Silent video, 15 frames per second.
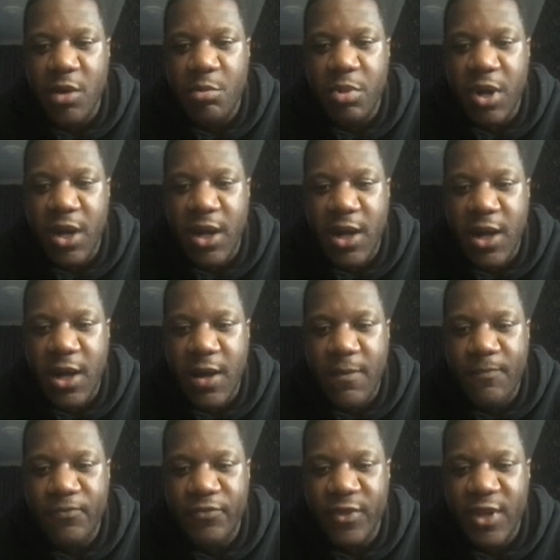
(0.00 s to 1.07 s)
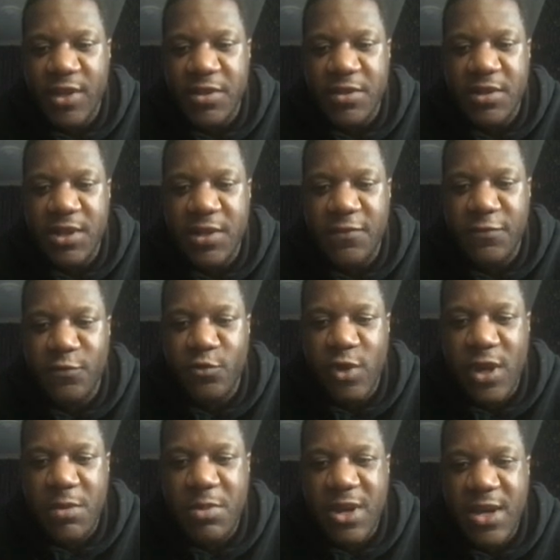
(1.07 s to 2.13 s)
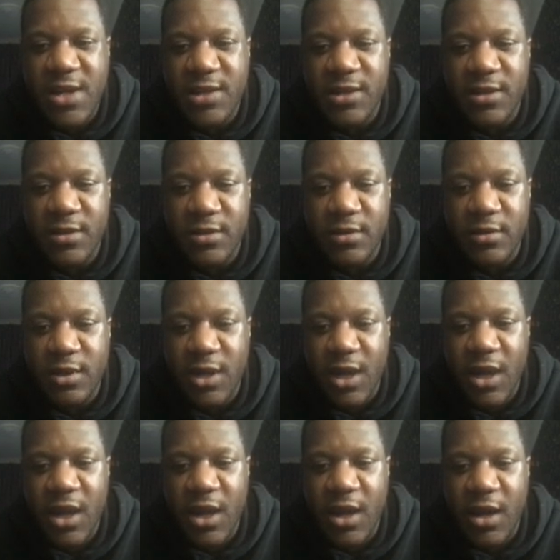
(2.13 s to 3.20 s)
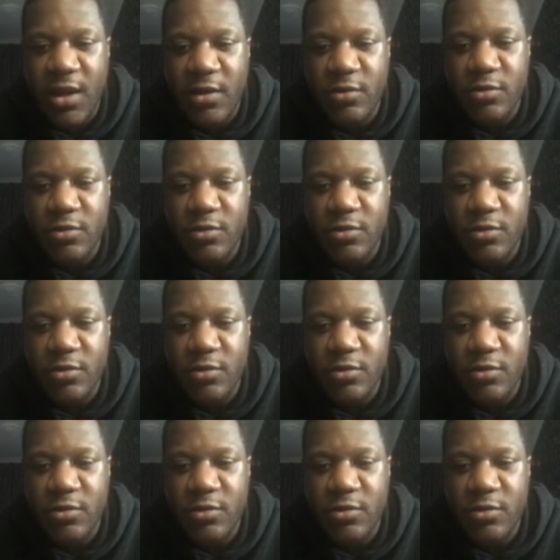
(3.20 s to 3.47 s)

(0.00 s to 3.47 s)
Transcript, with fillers: But um, there's this freebies uh, little